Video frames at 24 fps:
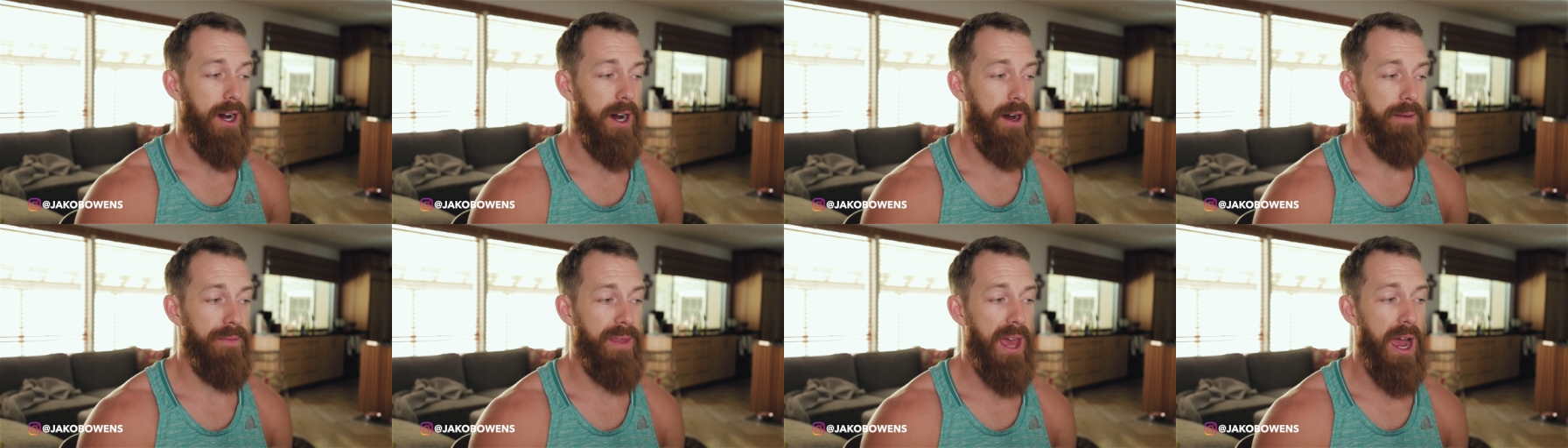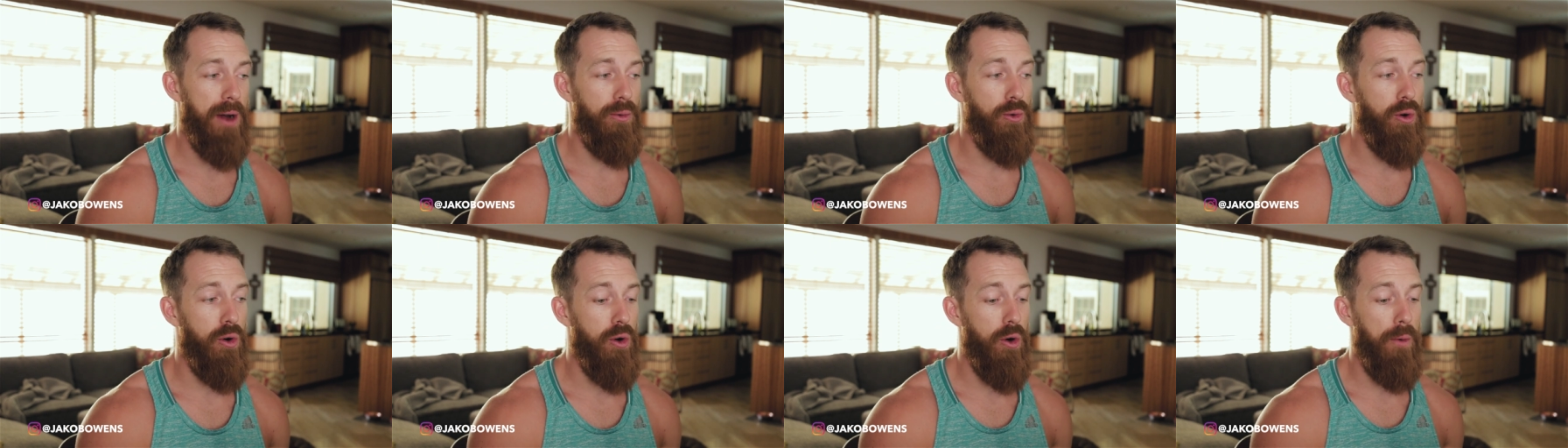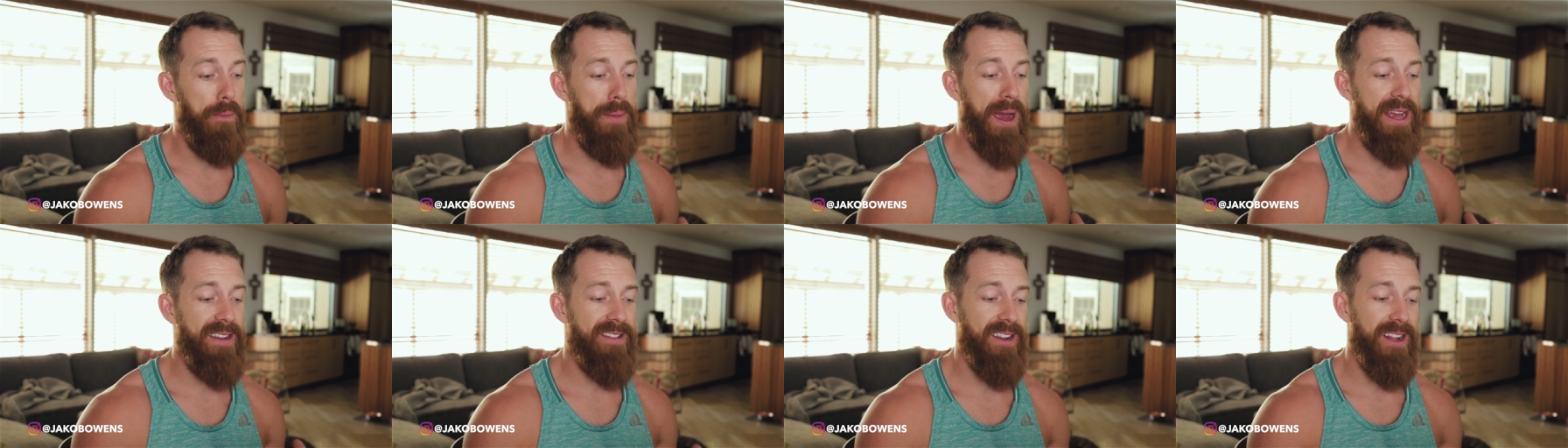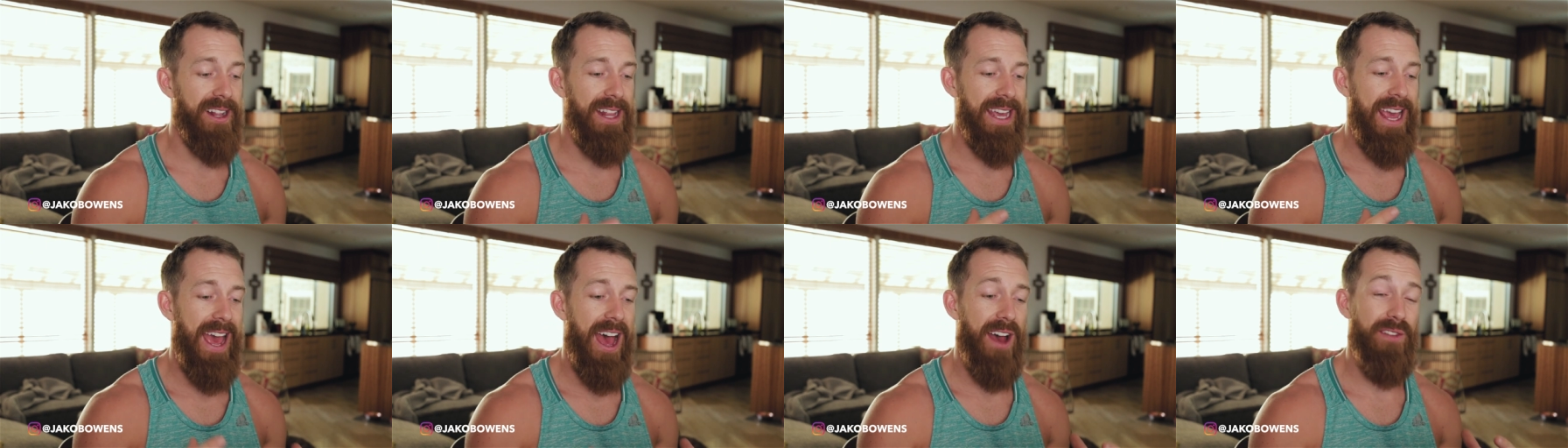um, that will
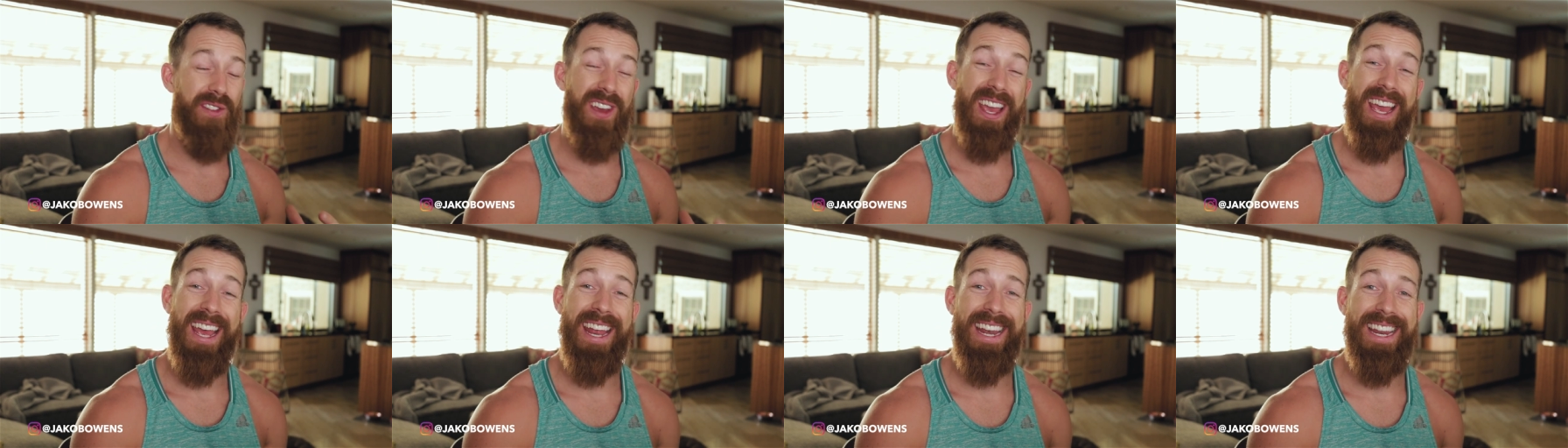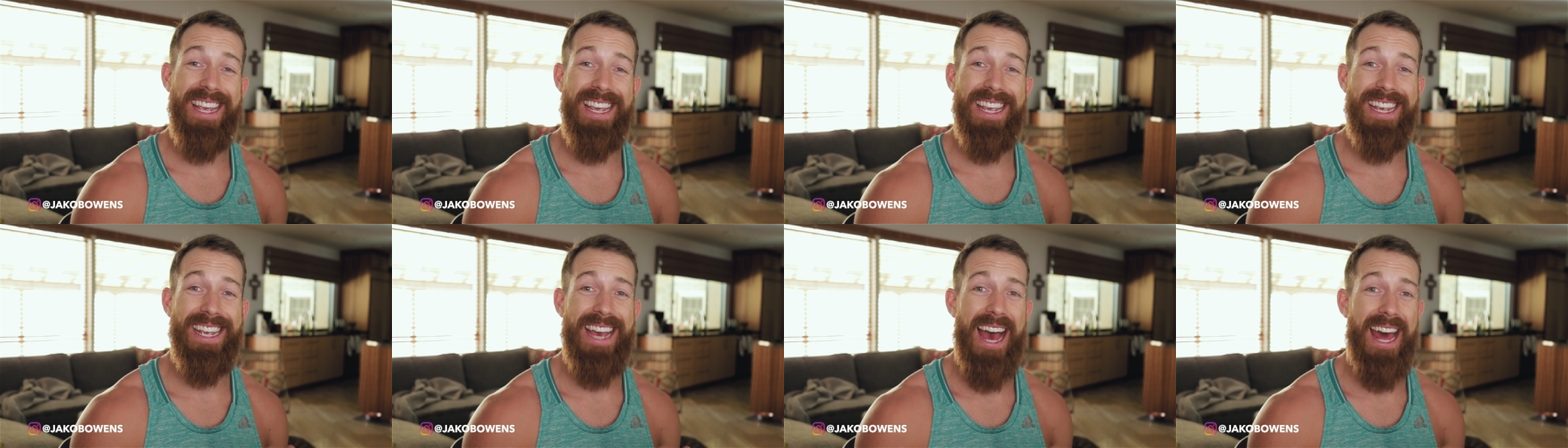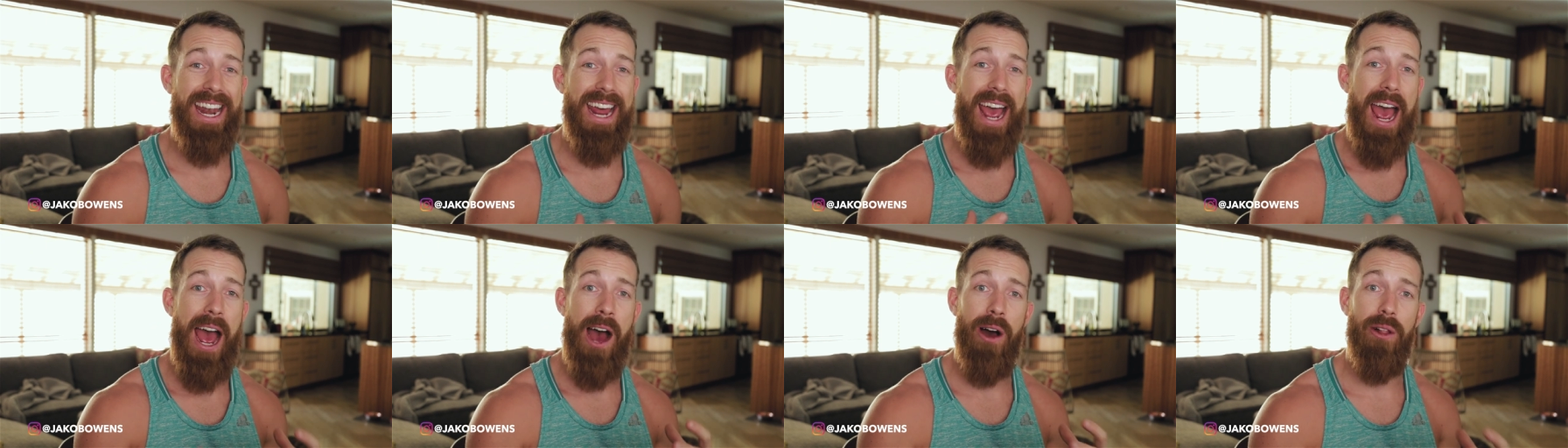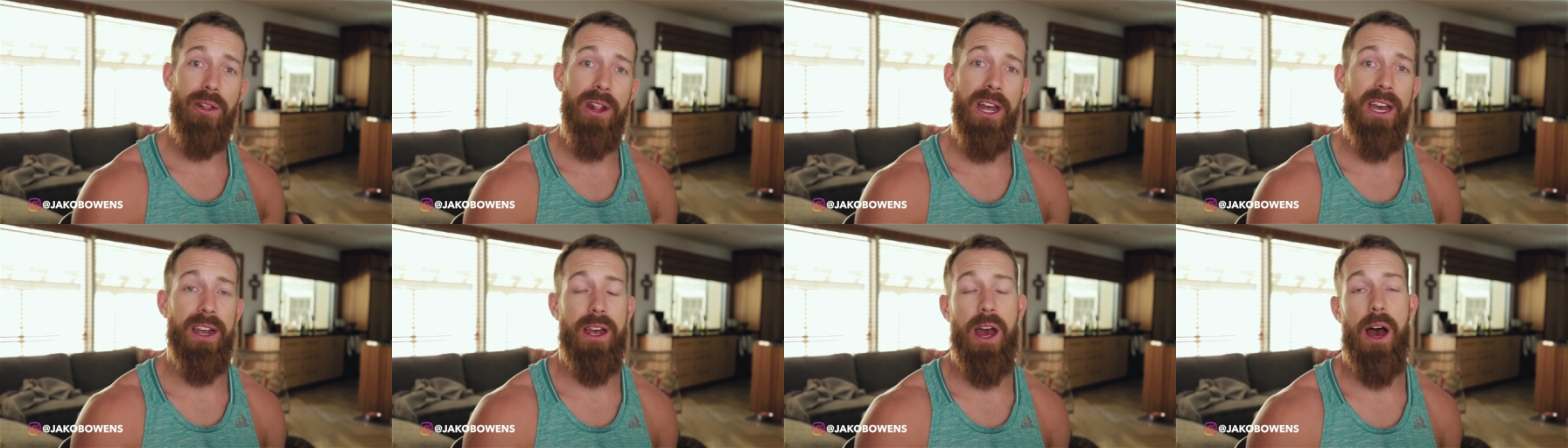basically have any kind of
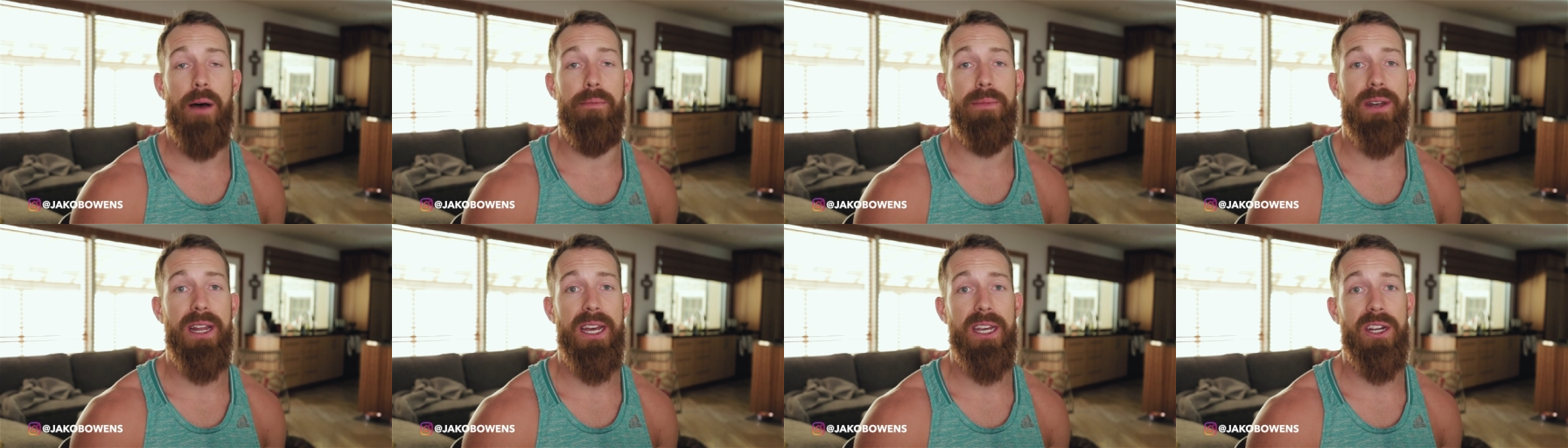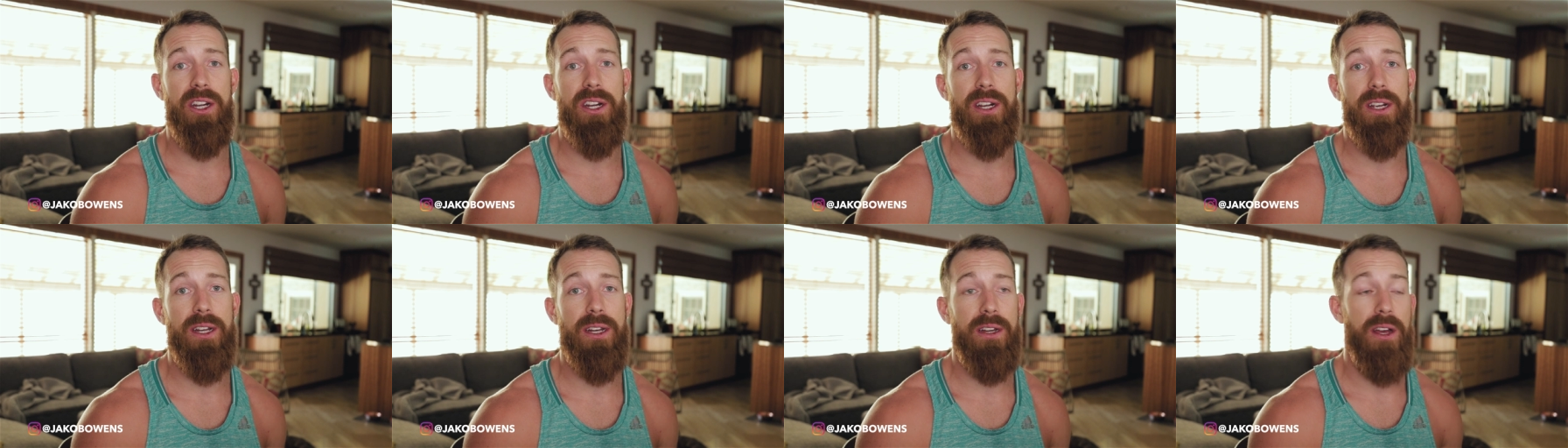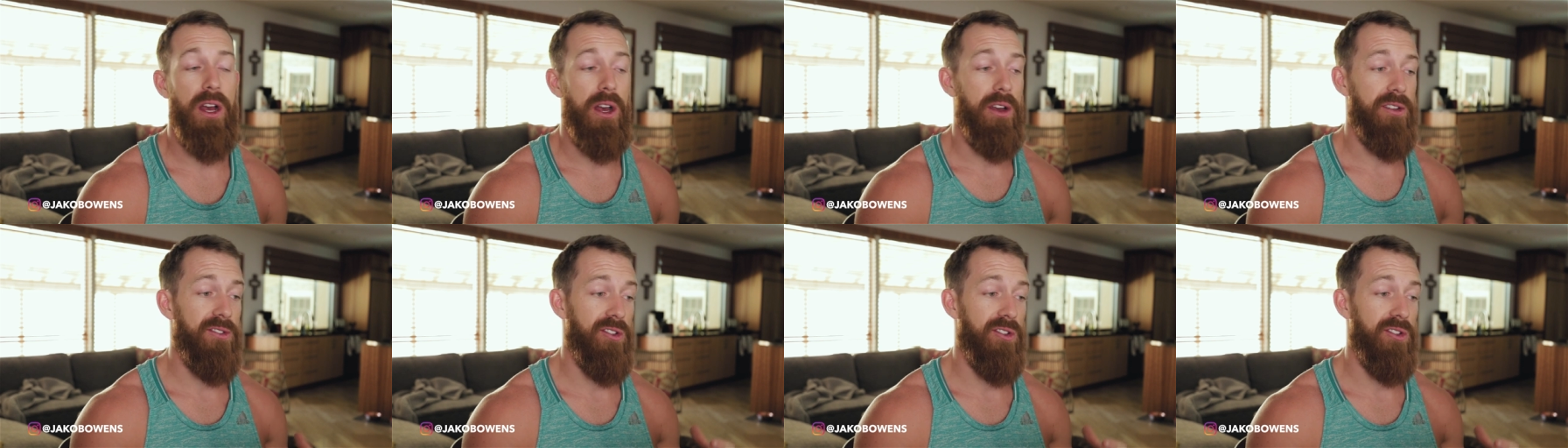outlet combination